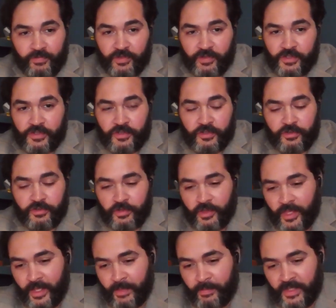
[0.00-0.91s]
for
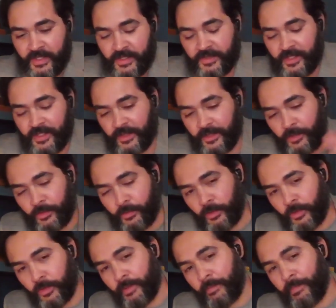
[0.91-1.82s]
surgeries. That means that they're
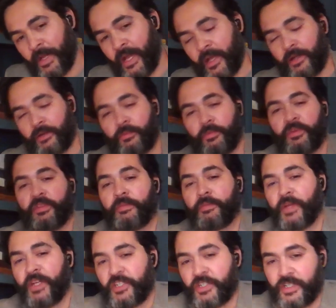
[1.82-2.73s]
rolling back with the
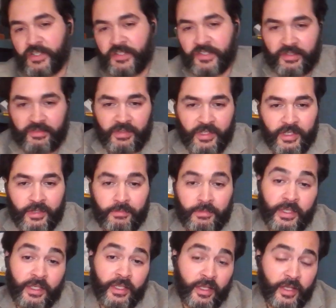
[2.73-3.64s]
patient at 7
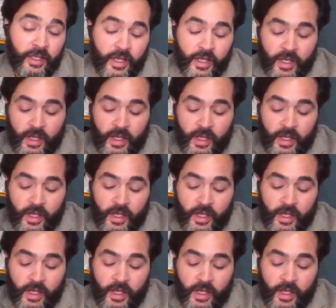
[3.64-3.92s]
a.m., meaning